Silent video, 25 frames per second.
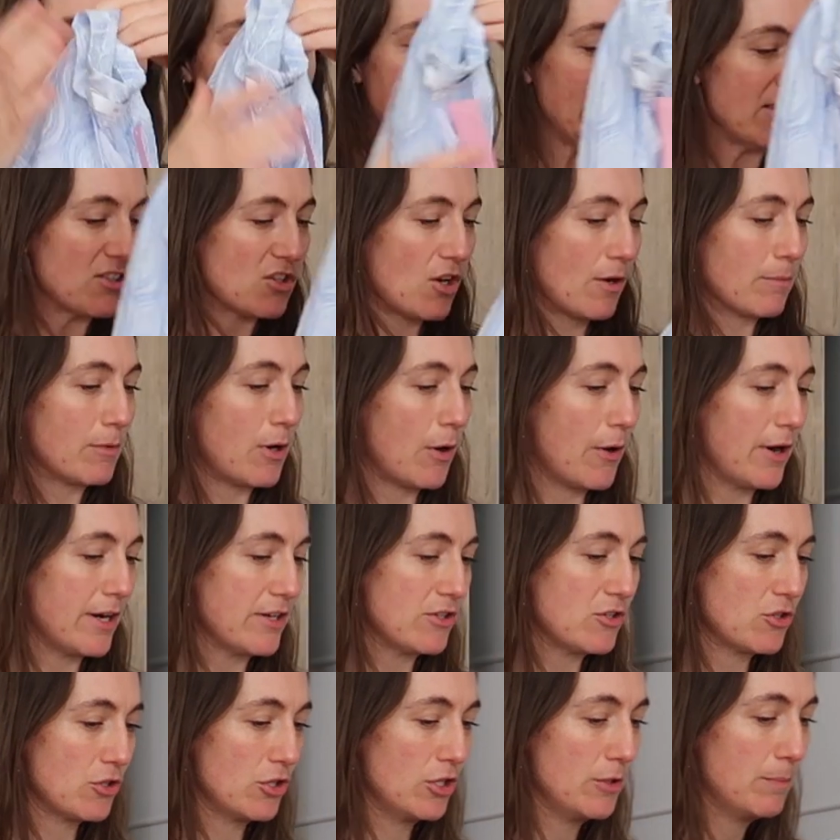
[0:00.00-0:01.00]
So I'm
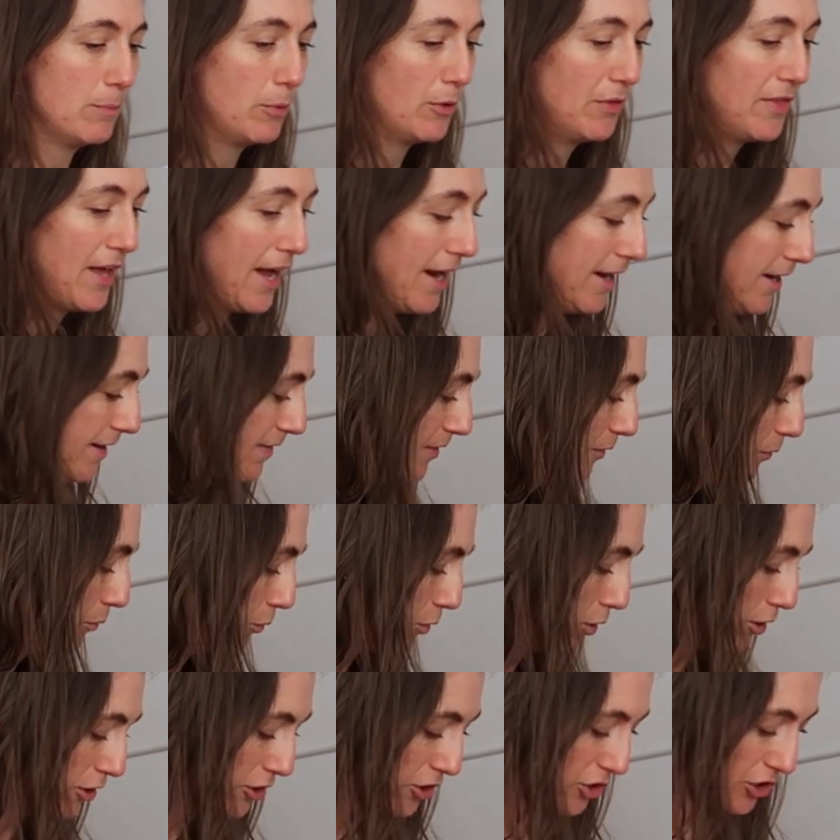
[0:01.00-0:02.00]
going to put that in the
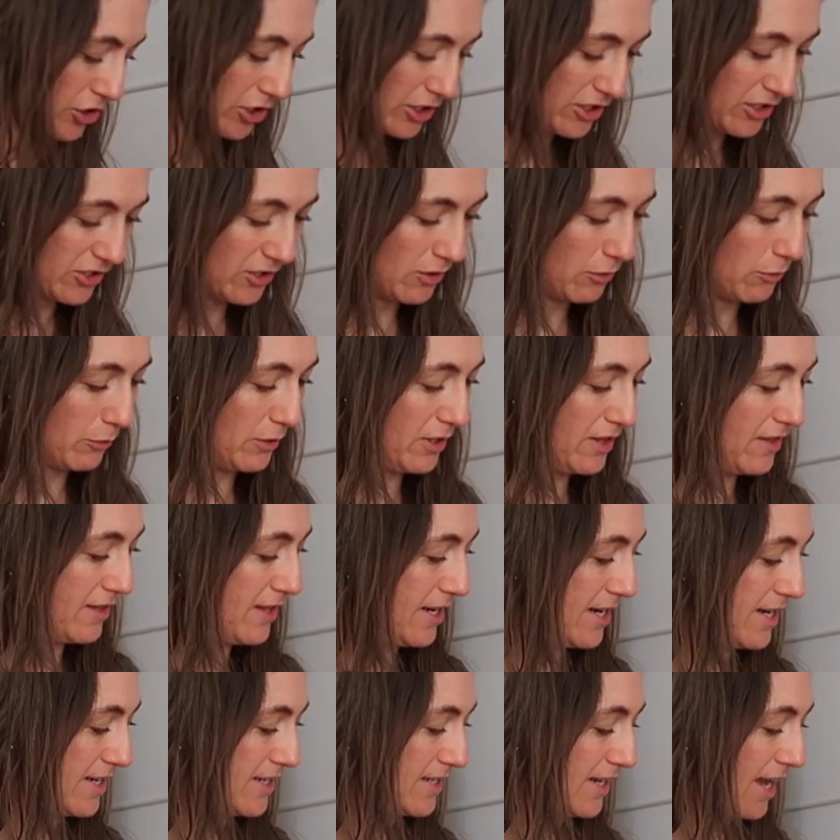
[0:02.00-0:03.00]
wash along with
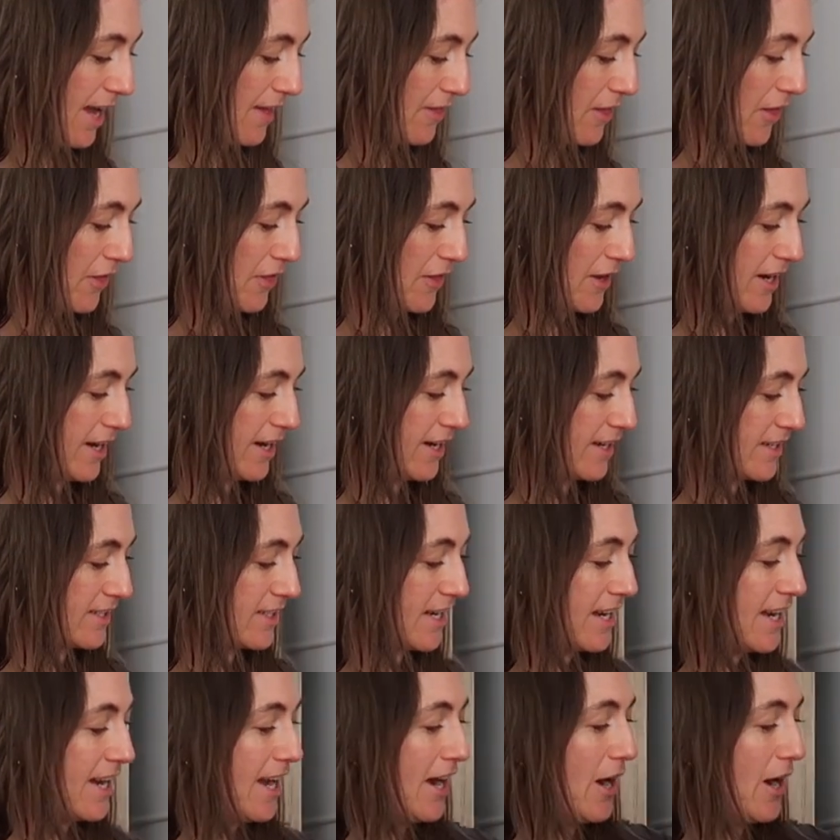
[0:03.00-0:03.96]
these other things.